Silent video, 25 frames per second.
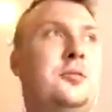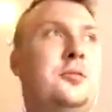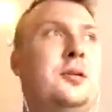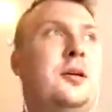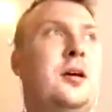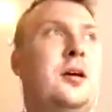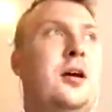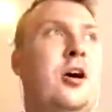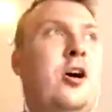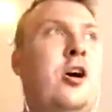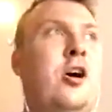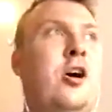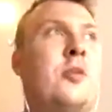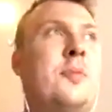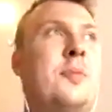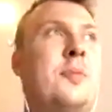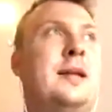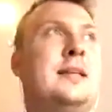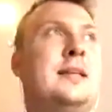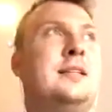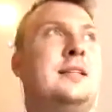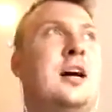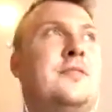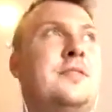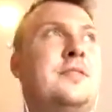arguably
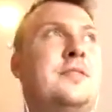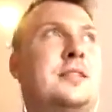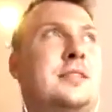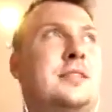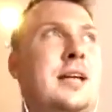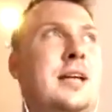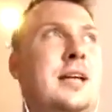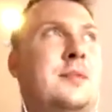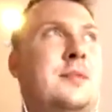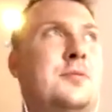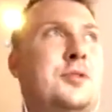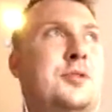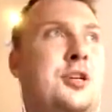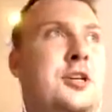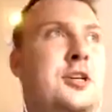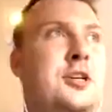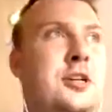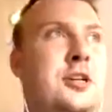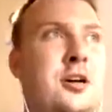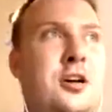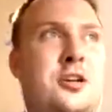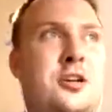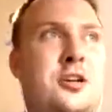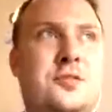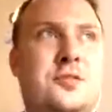toughest games you could
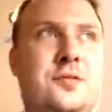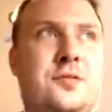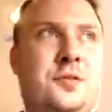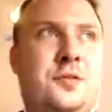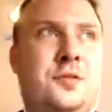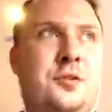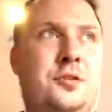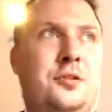ask for,